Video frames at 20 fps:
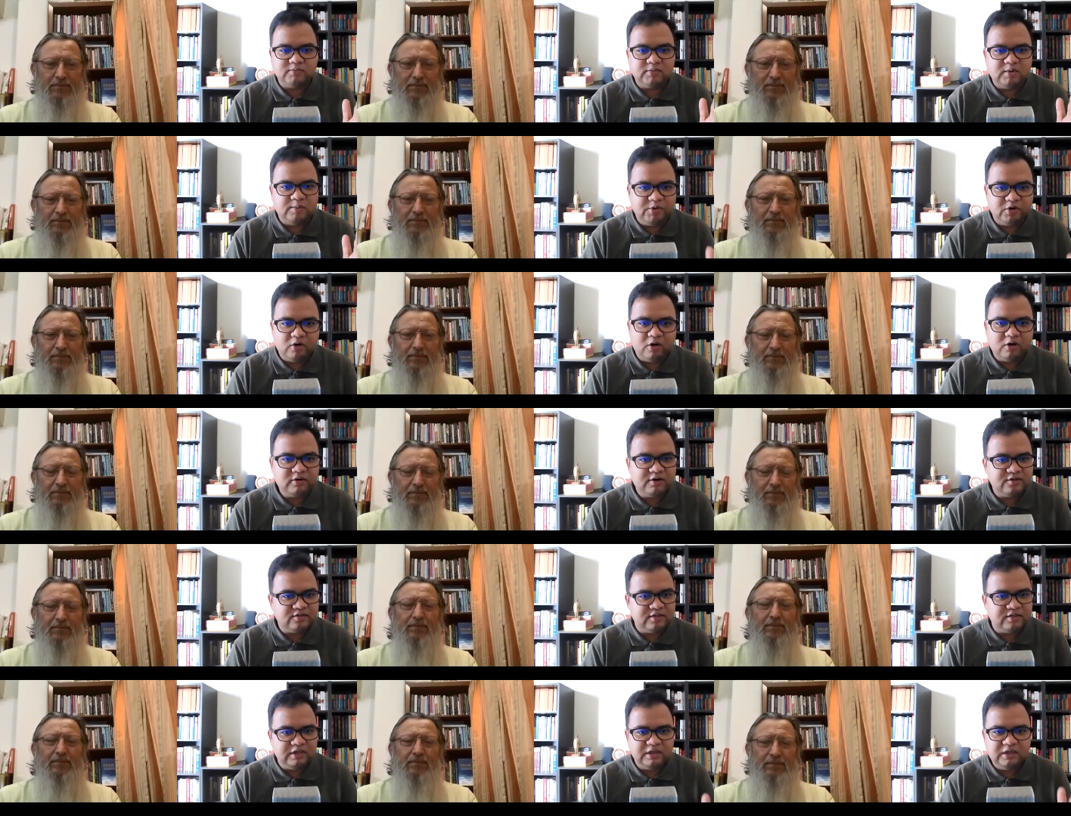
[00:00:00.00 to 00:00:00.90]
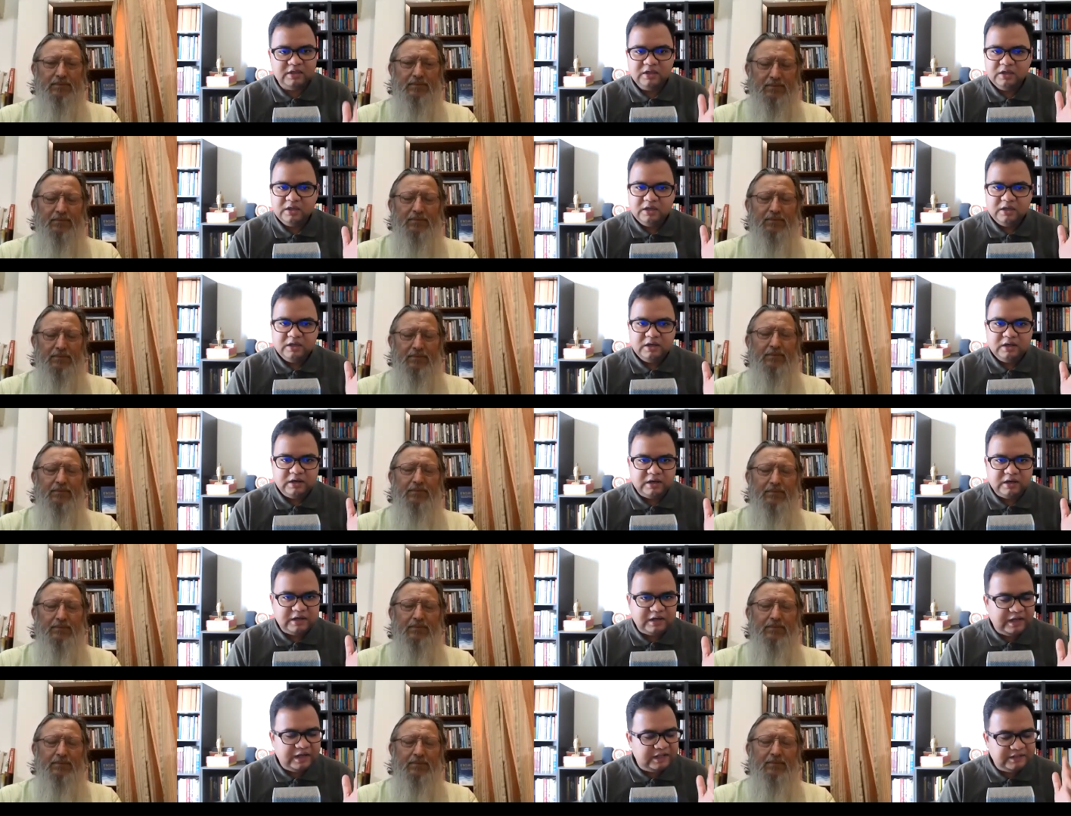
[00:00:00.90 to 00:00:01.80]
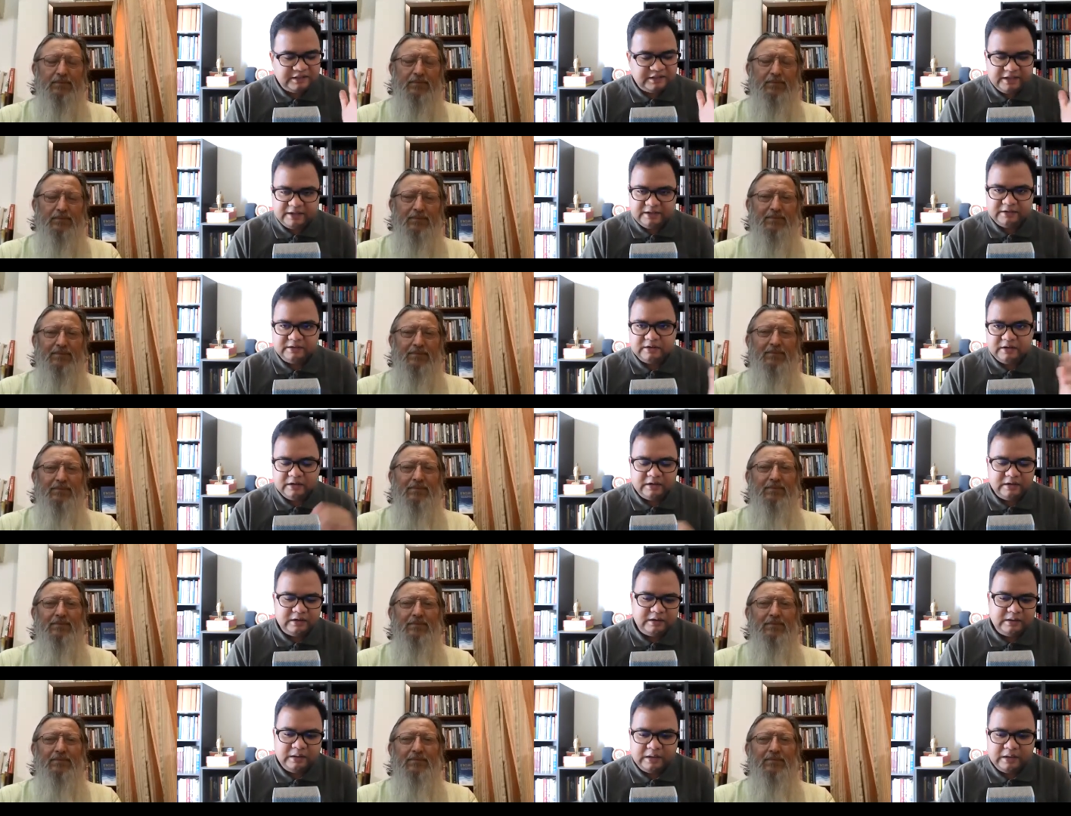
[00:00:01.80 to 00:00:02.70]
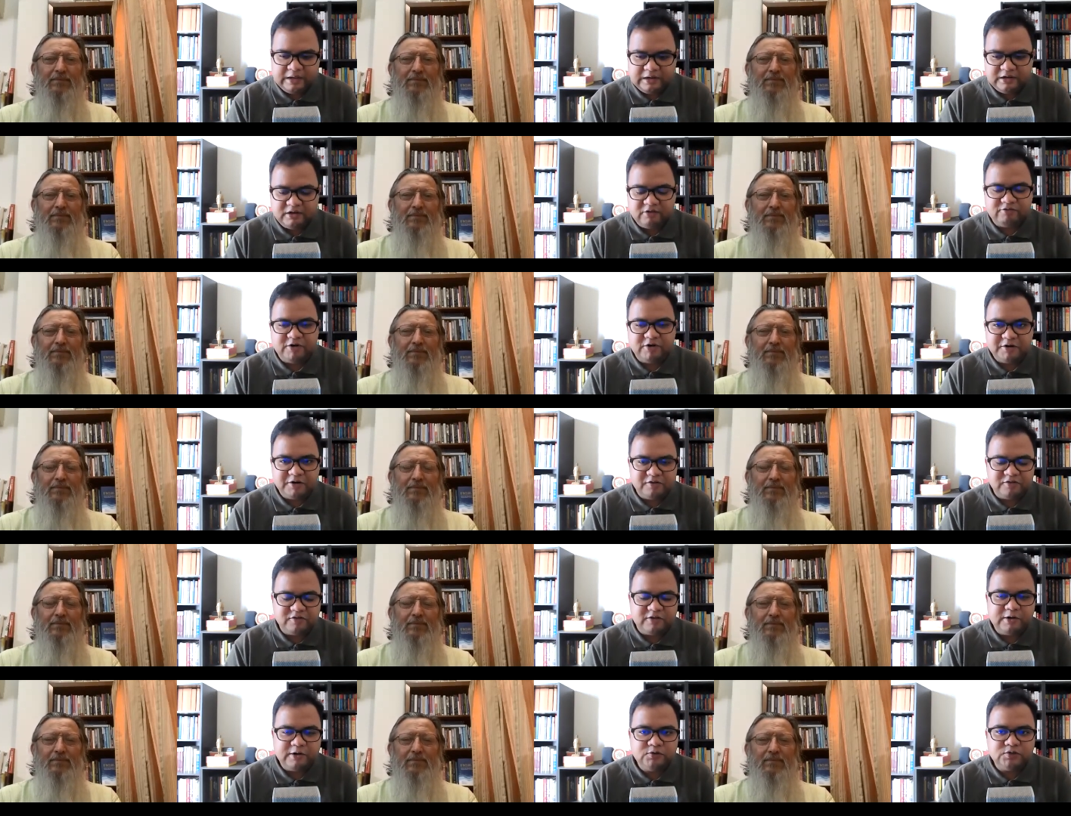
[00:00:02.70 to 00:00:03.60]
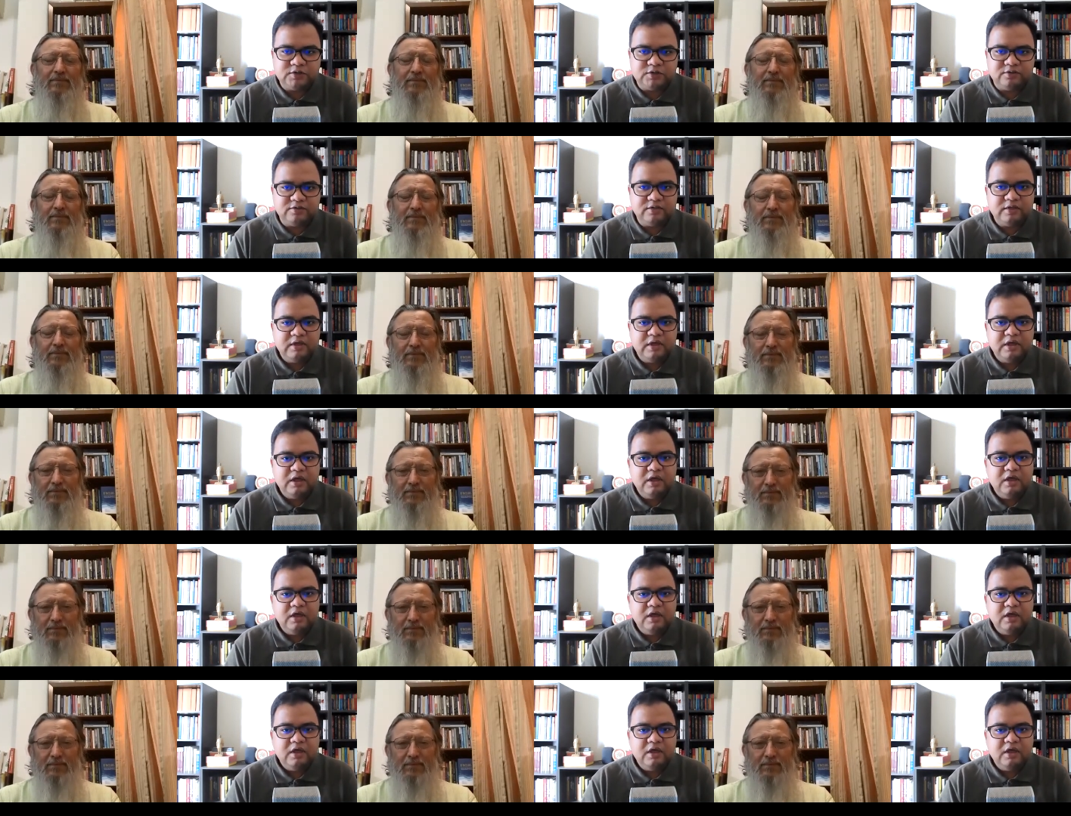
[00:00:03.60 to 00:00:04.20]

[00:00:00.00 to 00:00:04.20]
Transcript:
Speaker 1: of the bureaucracy uh, and then uh, in different institutions.